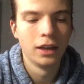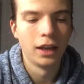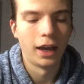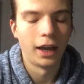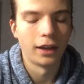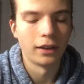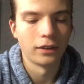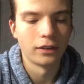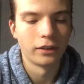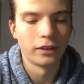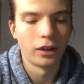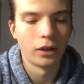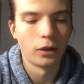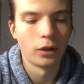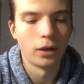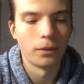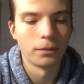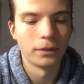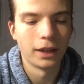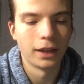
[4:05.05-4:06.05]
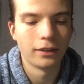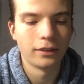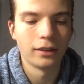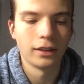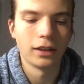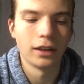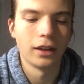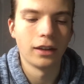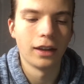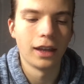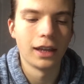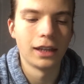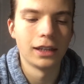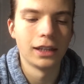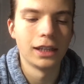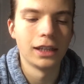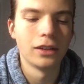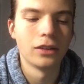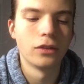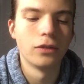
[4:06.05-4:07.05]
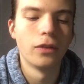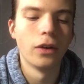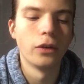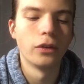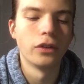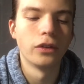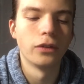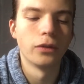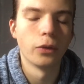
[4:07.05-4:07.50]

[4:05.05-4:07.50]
and so I'm guessing that they each voted